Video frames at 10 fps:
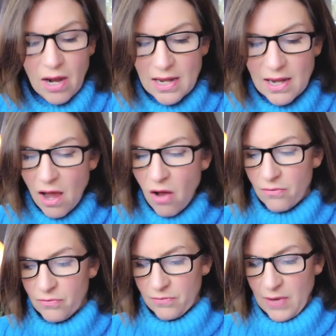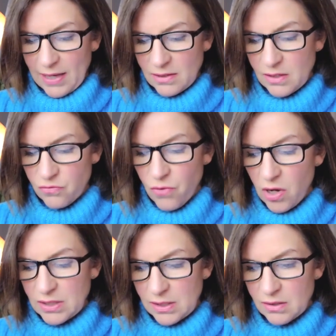I love Vex's
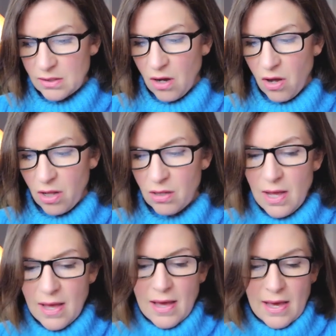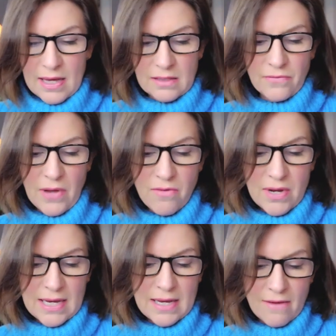writing style. It's
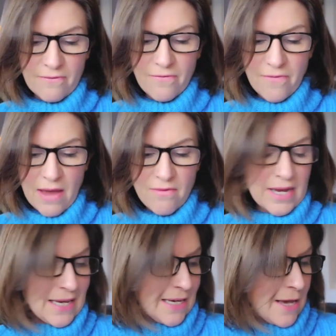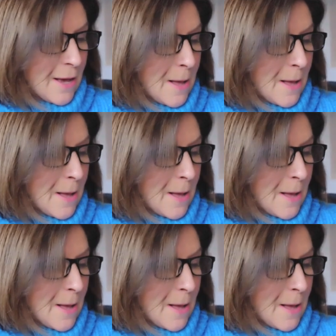very, very